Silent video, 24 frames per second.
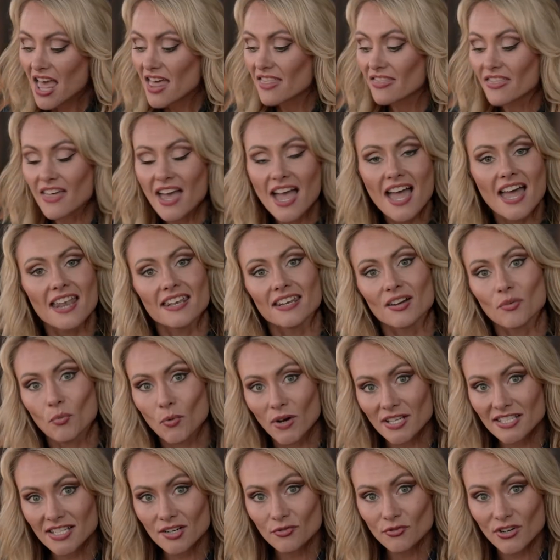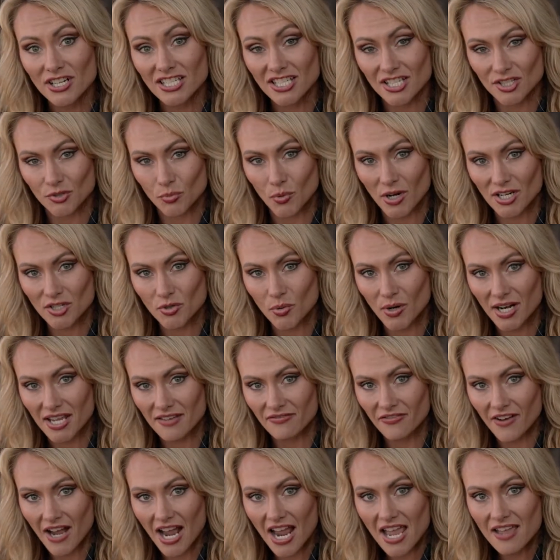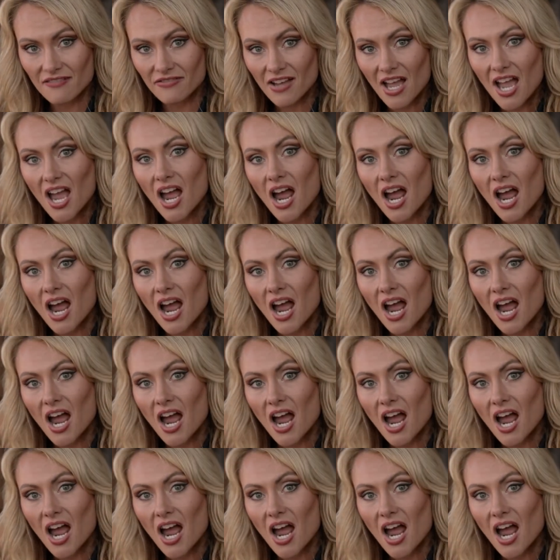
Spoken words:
Then, once it reaches 125,